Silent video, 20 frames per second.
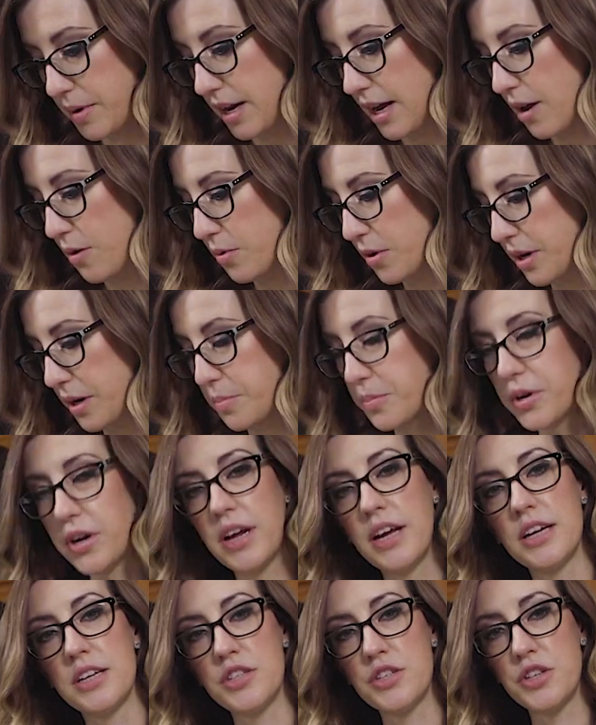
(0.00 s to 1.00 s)
But now we're gonna put
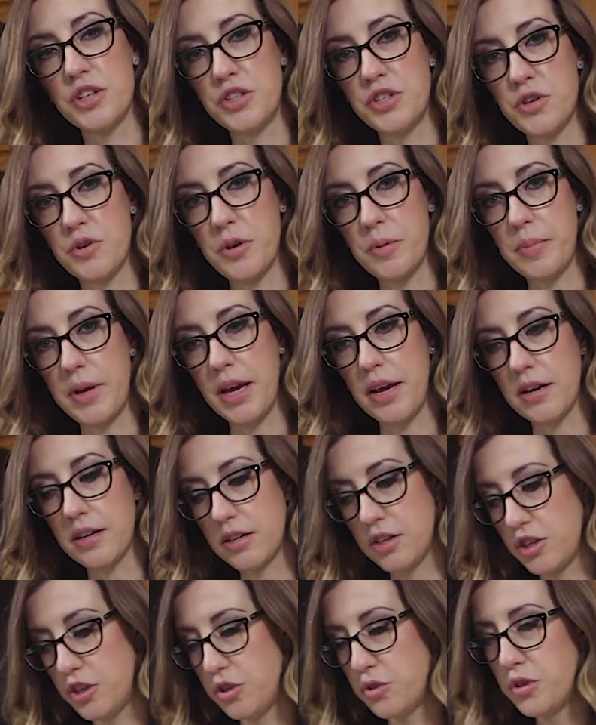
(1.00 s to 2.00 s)
it into the donut
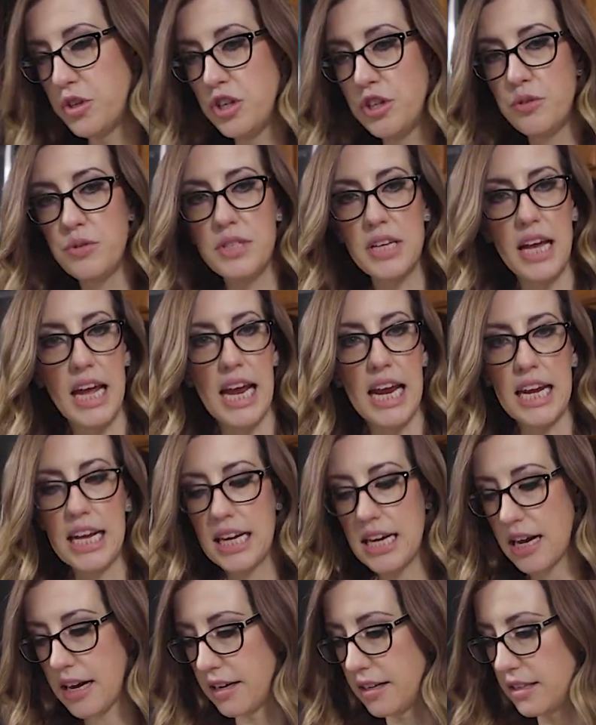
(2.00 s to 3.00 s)
pan. You can use any
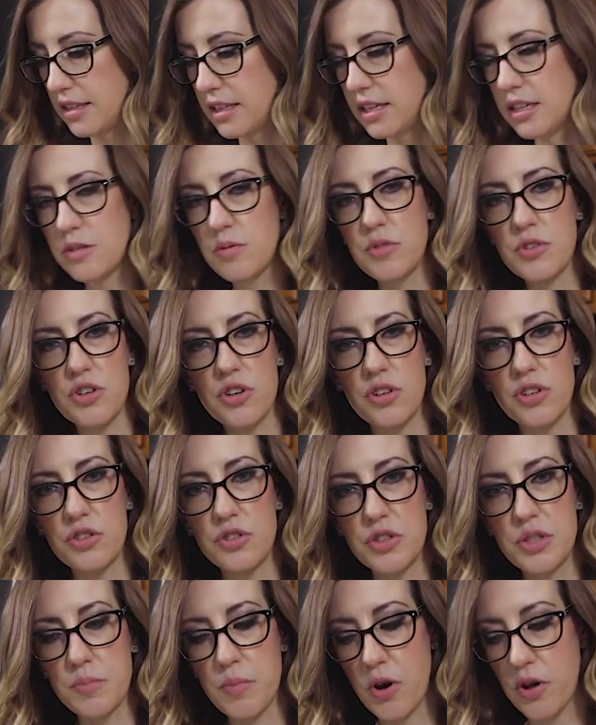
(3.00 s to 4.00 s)
kind. These ones are a
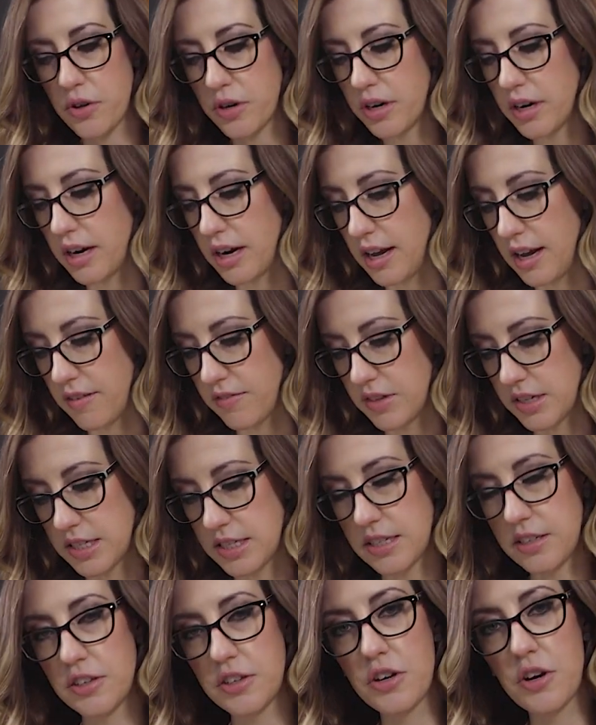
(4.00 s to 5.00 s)
little smaller and I have the
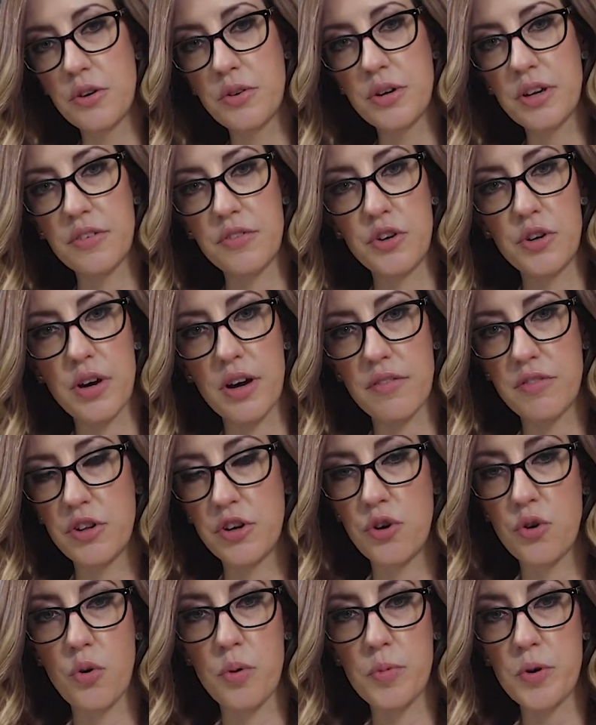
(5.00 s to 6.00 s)
silicone. If you have the
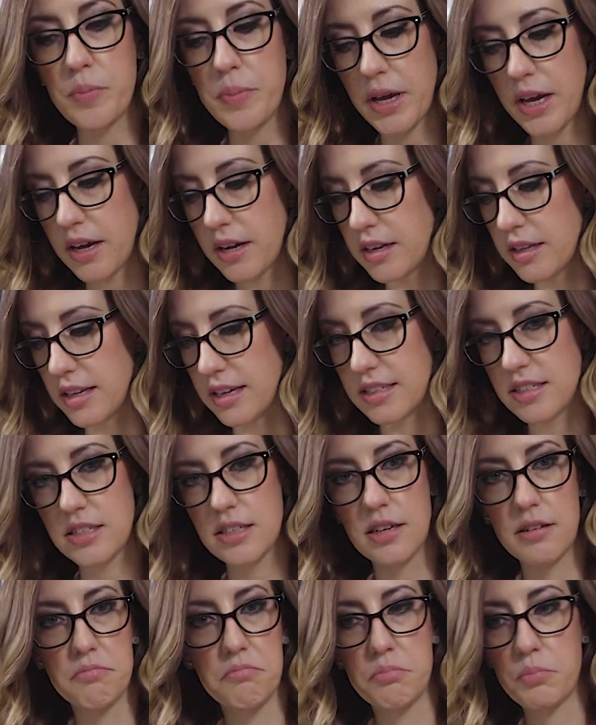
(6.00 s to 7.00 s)
normal pan, that's
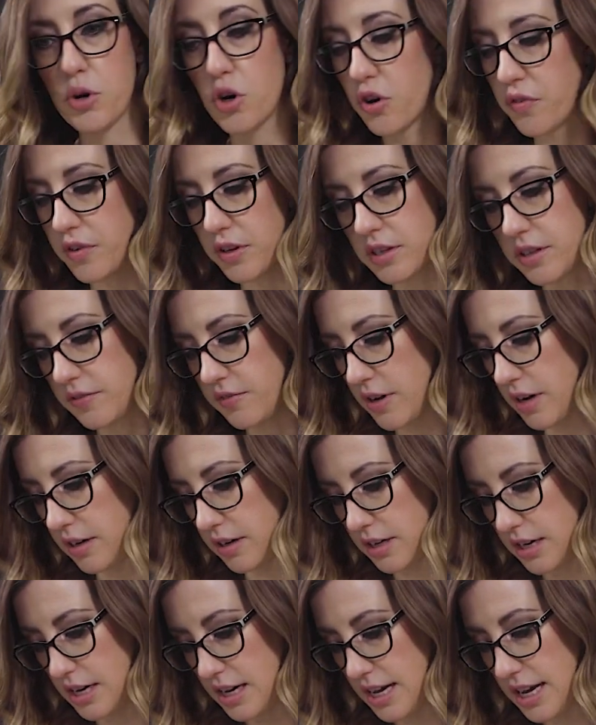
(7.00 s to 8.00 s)
perfectly fine.
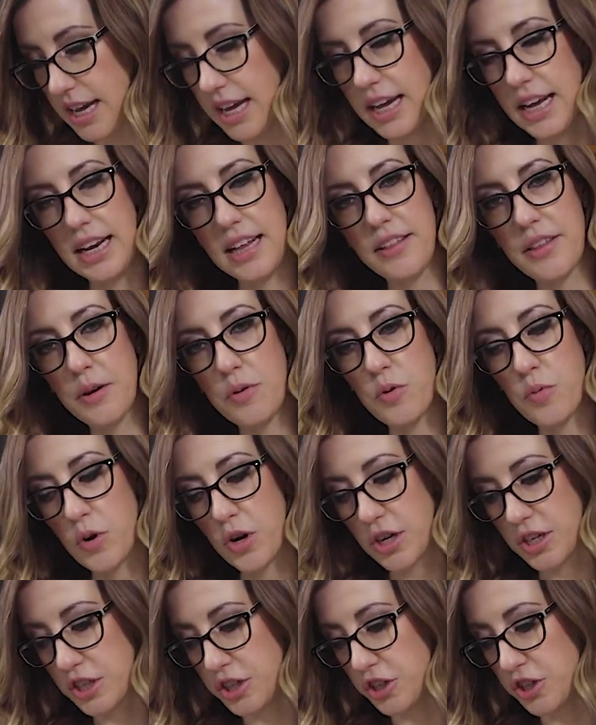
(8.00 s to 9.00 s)
Anything will
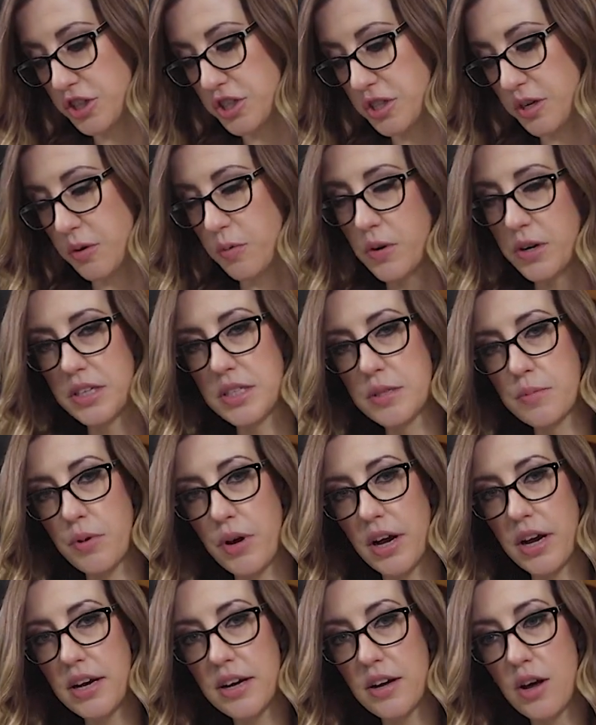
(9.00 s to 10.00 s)
work. You're just gonna wanna
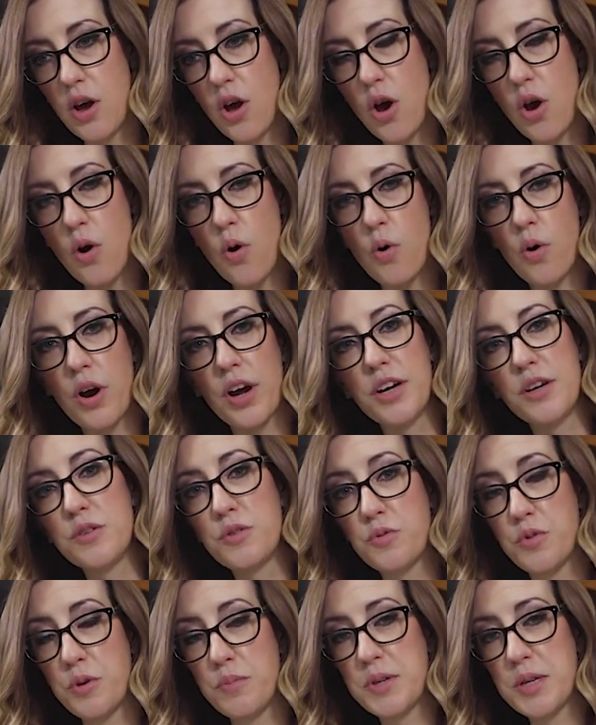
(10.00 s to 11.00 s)
spray it, or I
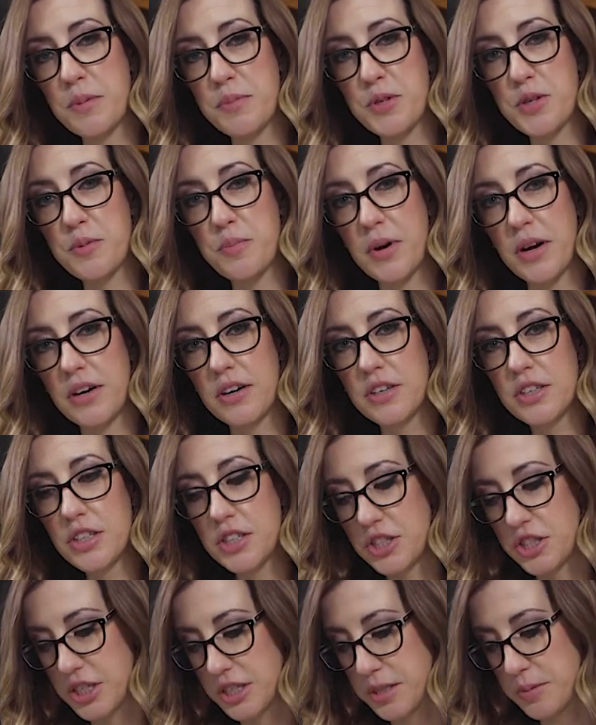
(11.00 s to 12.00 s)
use room temperature butter
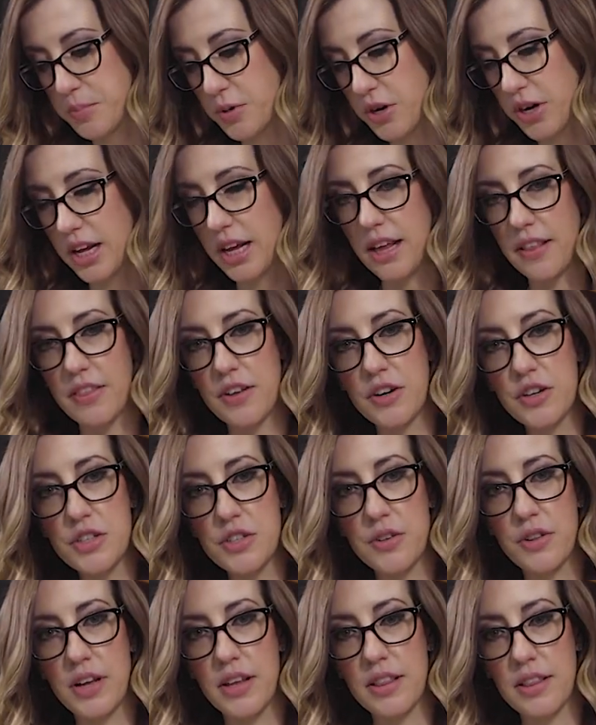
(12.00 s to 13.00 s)
to just put it in there
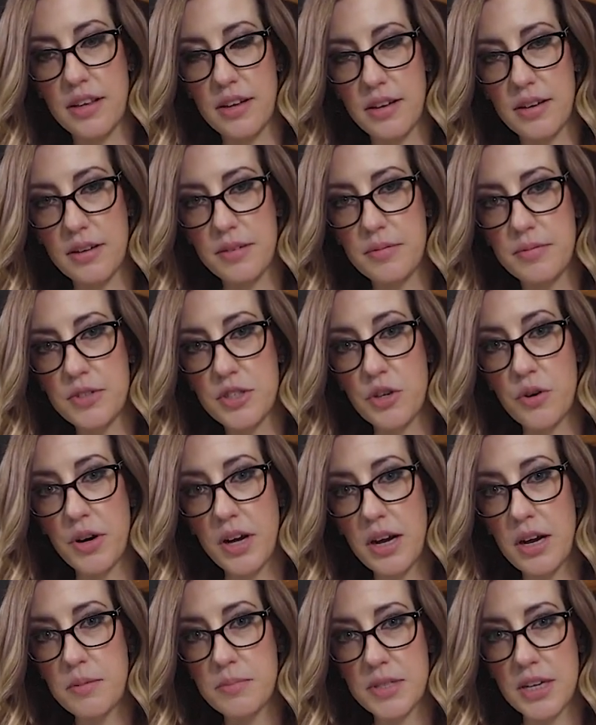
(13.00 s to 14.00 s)
so that the
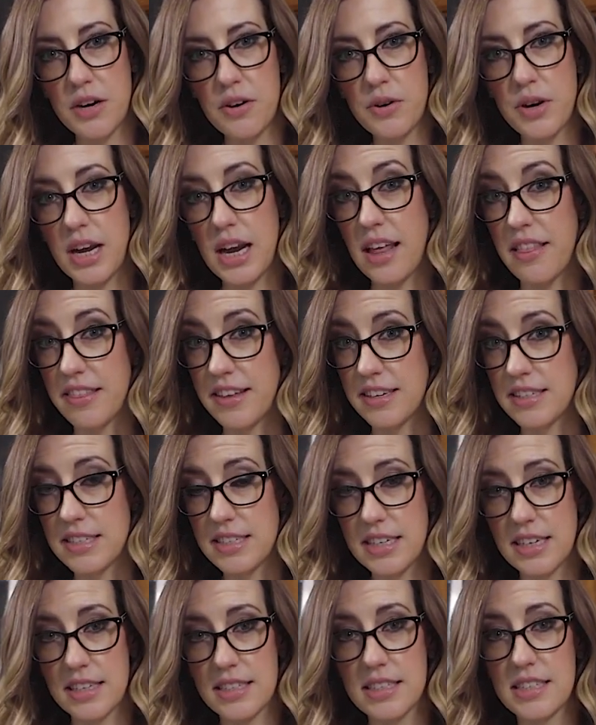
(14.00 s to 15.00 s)
donut comes out and nothing
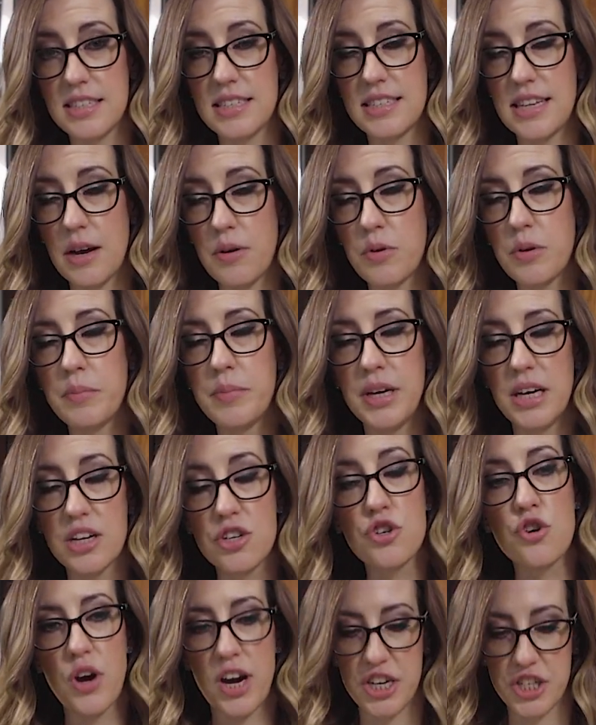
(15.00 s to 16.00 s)
sticks, because that would be a
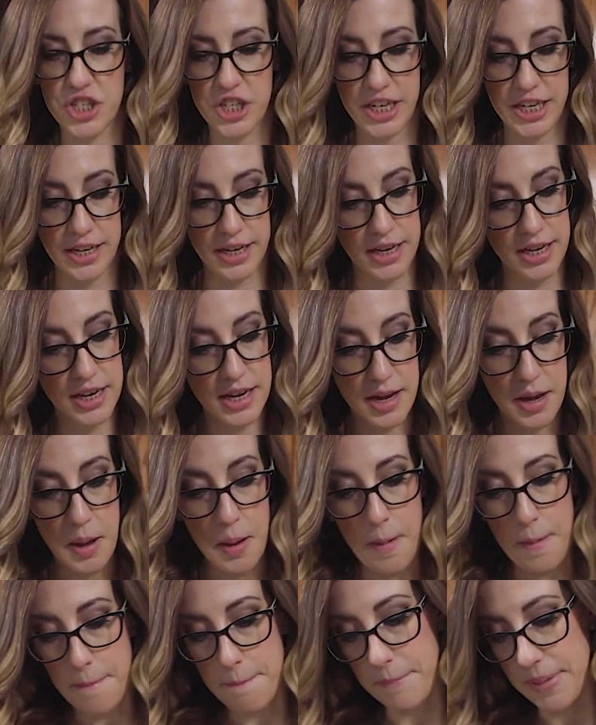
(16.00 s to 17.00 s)
tragedy.
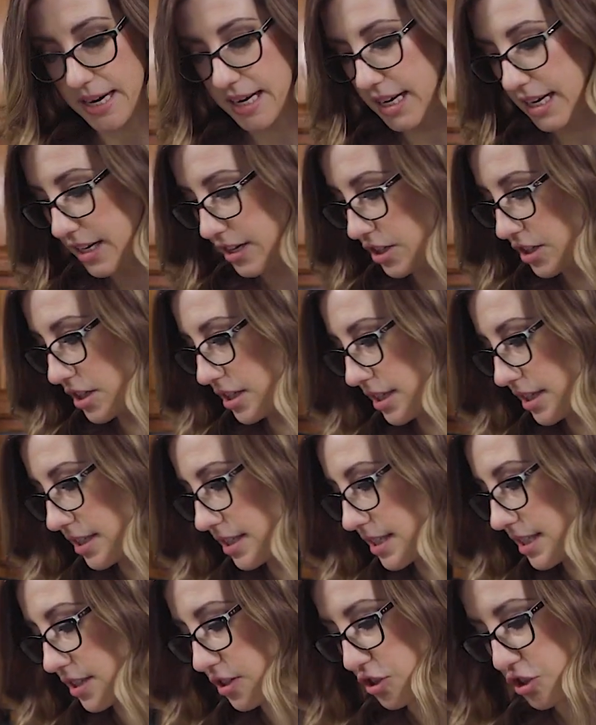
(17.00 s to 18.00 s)
But here
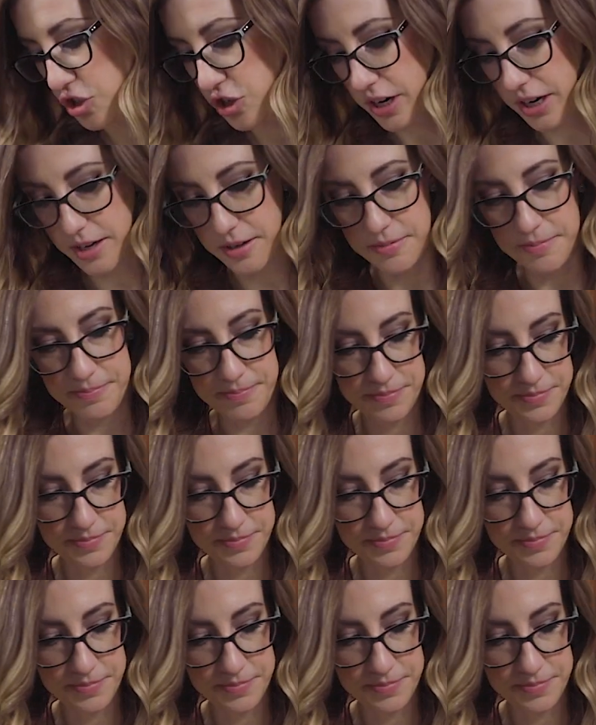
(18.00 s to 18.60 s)
is a little trick.